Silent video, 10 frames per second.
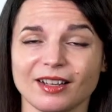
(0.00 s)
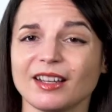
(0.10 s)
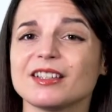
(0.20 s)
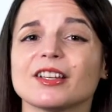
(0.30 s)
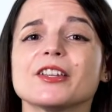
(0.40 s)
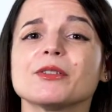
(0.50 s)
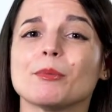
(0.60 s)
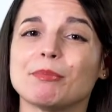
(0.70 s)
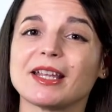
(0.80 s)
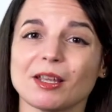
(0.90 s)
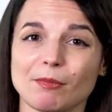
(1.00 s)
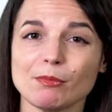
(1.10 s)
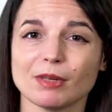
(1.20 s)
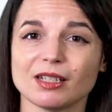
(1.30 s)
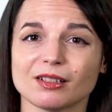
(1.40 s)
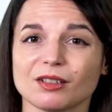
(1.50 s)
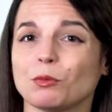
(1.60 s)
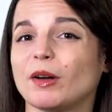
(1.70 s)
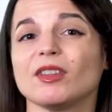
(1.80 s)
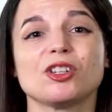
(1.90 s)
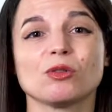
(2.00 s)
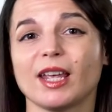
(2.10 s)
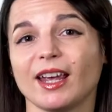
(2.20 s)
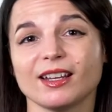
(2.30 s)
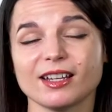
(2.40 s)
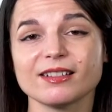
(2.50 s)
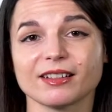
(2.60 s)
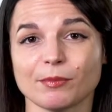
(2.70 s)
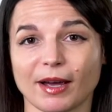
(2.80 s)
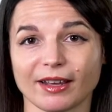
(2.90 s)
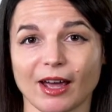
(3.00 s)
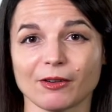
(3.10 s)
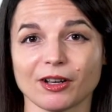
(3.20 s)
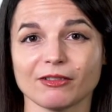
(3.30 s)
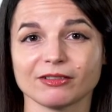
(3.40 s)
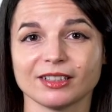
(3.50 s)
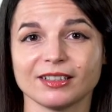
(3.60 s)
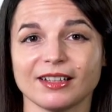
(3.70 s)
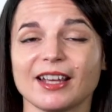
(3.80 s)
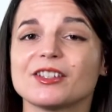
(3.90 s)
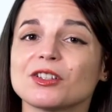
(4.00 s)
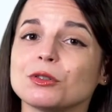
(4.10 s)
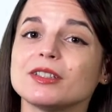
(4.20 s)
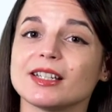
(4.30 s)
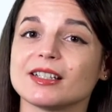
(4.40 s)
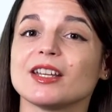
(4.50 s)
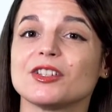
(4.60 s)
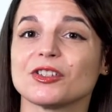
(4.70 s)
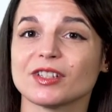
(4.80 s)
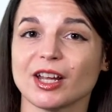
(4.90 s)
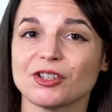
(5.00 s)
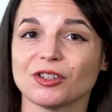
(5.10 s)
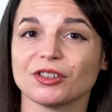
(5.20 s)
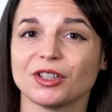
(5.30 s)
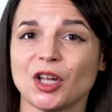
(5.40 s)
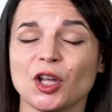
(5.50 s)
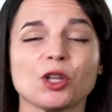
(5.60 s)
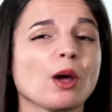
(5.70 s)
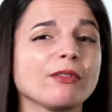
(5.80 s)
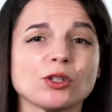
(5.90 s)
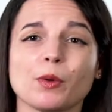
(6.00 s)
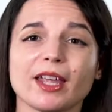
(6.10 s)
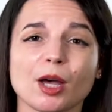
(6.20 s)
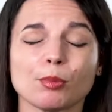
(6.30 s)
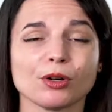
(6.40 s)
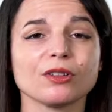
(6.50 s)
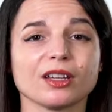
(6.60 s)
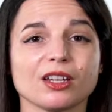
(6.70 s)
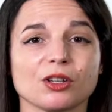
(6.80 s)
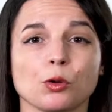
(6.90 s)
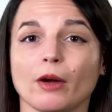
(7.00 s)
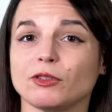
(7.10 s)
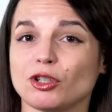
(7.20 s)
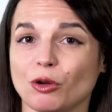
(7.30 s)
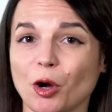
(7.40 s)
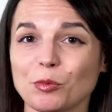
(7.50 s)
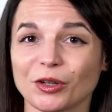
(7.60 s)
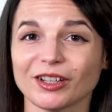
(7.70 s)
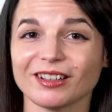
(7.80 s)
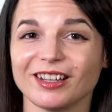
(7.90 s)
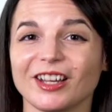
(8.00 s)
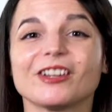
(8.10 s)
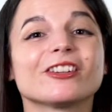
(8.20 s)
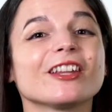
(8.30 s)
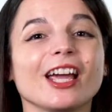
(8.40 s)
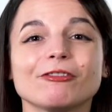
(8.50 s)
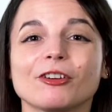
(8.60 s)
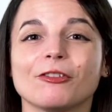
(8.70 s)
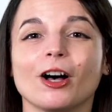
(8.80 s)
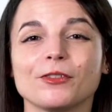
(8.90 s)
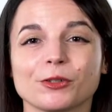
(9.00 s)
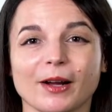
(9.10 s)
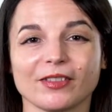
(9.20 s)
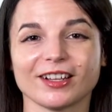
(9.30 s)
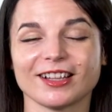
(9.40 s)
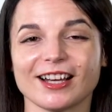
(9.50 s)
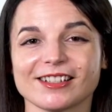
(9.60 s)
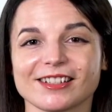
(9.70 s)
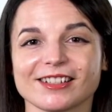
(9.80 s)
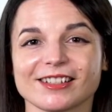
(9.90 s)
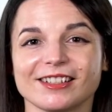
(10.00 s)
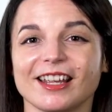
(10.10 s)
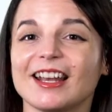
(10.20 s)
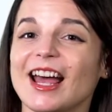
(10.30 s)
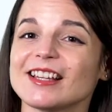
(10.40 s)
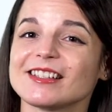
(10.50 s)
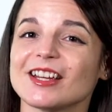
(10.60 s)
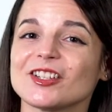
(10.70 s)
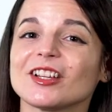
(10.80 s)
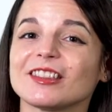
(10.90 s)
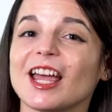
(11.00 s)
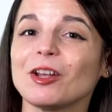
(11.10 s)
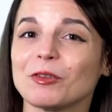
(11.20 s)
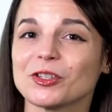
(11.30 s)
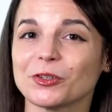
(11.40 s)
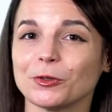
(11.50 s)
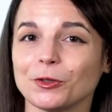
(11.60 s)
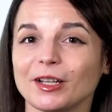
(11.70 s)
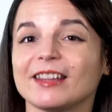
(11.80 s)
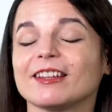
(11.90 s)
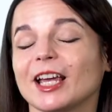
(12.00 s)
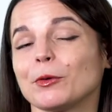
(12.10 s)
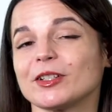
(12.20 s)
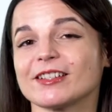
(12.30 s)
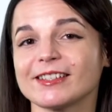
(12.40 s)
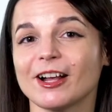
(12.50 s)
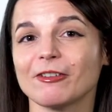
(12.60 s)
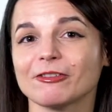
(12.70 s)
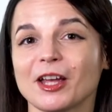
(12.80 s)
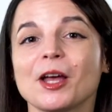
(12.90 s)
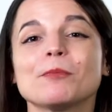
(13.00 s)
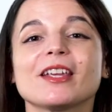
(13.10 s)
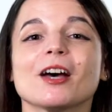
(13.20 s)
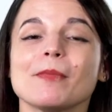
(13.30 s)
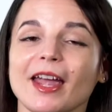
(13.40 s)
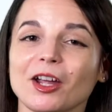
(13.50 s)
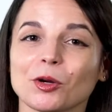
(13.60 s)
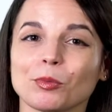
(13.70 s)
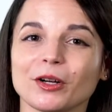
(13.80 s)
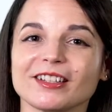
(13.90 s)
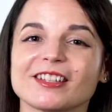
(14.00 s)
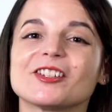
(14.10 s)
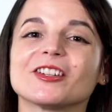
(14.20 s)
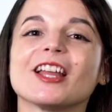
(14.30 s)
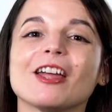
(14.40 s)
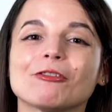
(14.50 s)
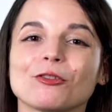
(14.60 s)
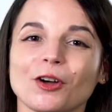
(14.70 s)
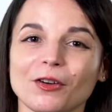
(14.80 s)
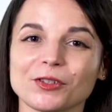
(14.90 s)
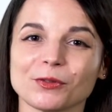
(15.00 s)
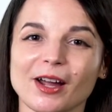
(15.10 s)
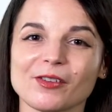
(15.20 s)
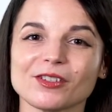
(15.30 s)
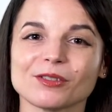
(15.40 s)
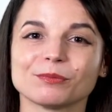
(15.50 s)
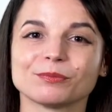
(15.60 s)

It's also a big commitment, one that you can't easily back out of. And school dictates your schedule. You have to wake up early, you have to do homework. Your life revolves around the classes. And as such, language school and the language itself become anchor points that your life revolves around.